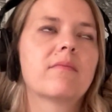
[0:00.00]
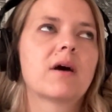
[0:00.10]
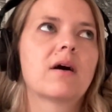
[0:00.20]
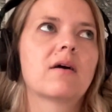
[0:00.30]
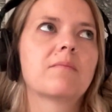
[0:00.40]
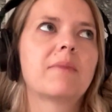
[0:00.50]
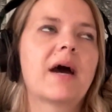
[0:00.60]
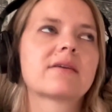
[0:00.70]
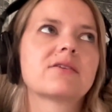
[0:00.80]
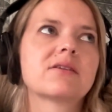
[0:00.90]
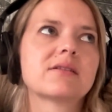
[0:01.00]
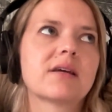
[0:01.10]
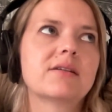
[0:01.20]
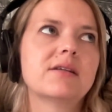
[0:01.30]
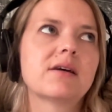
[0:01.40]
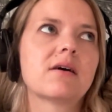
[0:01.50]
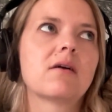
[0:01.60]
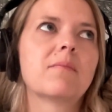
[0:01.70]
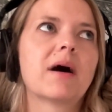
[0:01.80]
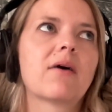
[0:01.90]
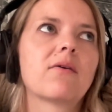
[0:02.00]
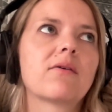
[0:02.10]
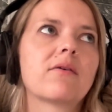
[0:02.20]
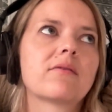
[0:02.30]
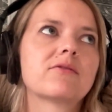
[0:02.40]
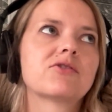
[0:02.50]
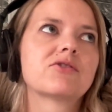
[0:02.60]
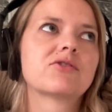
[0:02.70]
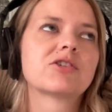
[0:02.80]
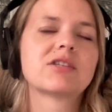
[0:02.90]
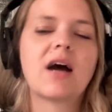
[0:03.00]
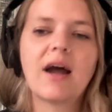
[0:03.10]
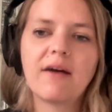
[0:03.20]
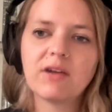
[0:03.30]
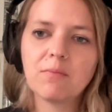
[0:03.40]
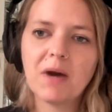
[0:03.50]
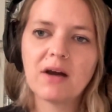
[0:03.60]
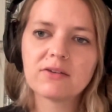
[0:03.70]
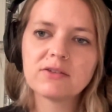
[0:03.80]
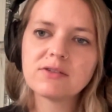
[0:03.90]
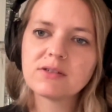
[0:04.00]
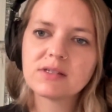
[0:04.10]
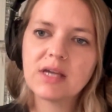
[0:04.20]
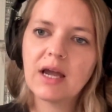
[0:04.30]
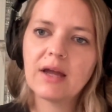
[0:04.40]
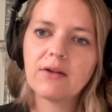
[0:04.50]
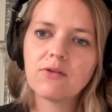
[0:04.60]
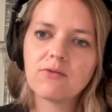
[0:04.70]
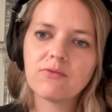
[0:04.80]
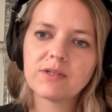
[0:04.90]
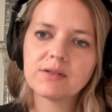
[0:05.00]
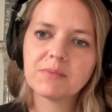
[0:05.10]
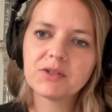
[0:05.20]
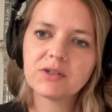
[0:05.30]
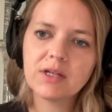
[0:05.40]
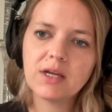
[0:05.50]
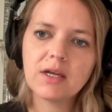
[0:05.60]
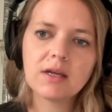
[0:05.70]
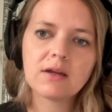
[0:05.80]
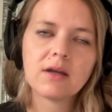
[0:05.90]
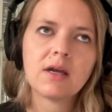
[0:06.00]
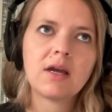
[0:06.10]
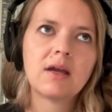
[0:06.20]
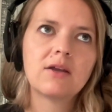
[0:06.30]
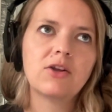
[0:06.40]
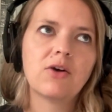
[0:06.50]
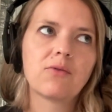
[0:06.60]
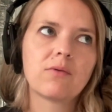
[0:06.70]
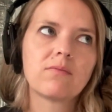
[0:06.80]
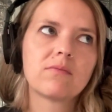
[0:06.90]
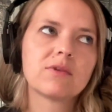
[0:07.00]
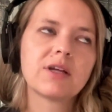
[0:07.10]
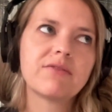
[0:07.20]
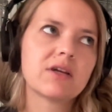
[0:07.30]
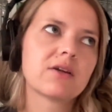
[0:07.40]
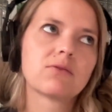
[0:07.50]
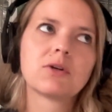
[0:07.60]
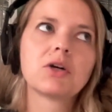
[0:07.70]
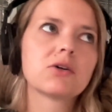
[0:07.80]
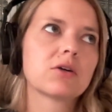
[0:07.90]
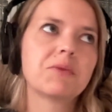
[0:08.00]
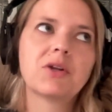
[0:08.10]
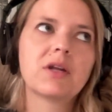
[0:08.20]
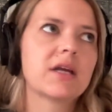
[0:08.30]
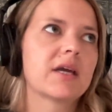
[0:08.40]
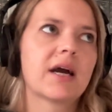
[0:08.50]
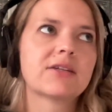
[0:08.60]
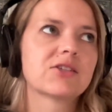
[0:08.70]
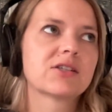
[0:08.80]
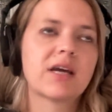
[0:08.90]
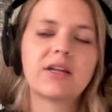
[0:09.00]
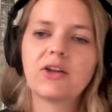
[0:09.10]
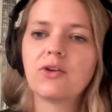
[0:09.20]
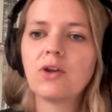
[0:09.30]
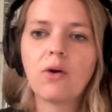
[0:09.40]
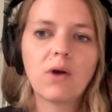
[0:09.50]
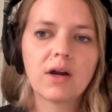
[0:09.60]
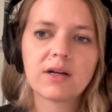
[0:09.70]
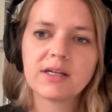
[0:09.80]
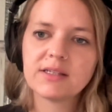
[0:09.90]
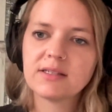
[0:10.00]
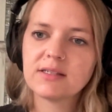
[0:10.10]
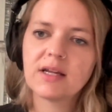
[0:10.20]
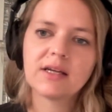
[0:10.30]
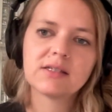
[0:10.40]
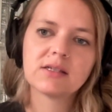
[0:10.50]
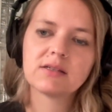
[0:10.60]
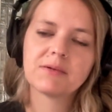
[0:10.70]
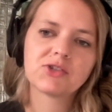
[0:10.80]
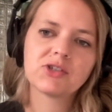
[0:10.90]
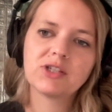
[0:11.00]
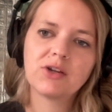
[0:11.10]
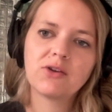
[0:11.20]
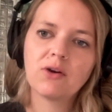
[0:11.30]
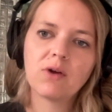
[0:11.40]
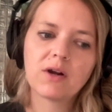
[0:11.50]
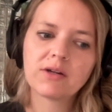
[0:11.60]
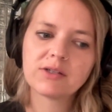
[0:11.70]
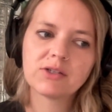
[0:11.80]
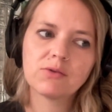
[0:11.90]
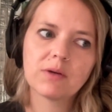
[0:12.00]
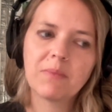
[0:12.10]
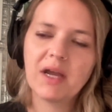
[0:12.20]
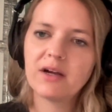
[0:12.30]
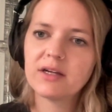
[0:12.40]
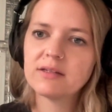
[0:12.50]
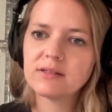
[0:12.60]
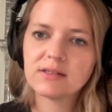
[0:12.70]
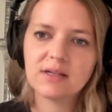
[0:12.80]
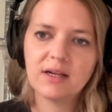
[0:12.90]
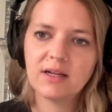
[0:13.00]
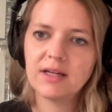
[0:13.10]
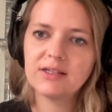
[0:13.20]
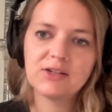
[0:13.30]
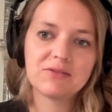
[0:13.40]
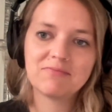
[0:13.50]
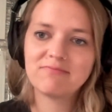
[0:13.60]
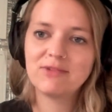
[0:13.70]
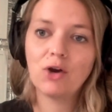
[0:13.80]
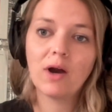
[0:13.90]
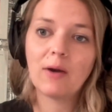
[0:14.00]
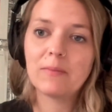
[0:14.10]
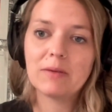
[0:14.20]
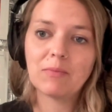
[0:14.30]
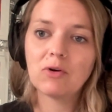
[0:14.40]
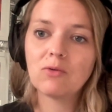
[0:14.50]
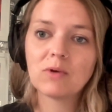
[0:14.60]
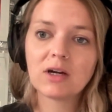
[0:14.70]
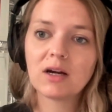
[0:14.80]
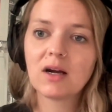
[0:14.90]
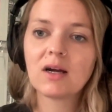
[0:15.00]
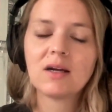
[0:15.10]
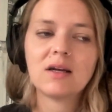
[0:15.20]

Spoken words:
back to this idea about just not having models and visibility, you know, living in a rural community. I didn't know artists, and I especially didn't know artists who were parents, and I didn't know how people were